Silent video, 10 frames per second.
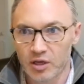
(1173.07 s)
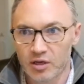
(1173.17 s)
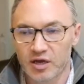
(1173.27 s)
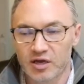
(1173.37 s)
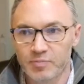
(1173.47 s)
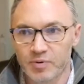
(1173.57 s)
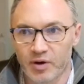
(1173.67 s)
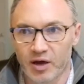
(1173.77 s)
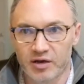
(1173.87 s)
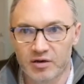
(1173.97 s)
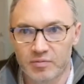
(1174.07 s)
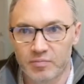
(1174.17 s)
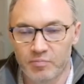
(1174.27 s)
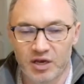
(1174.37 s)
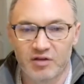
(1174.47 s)
Now, keep in mind,
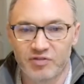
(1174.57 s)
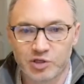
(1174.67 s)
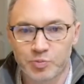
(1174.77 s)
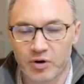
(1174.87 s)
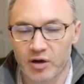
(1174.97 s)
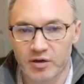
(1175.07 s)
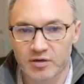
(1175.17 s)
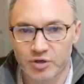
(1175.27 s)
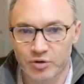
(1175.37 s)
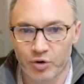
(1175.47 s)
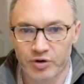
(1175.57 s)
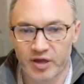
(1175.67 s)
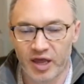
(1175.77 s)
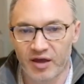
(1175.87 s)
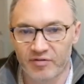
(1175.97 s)
many of these products are going to
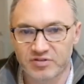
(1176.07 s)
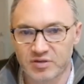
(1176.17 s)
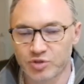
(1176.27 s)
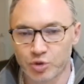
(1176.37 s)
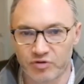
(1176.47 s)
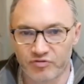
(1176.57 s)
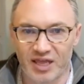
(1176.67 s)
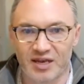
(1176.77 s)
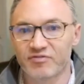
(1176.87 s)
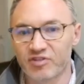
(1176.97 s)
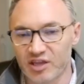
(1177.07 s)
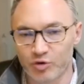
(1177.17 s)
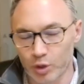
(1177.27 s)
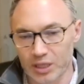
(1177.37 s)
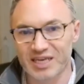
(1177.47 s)
have some sort of NFT
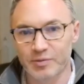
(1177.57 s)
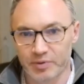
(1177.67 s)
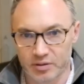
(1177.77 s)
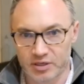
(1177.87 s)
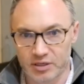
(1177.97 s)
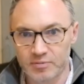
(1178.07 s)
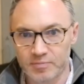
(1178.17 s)
relatability,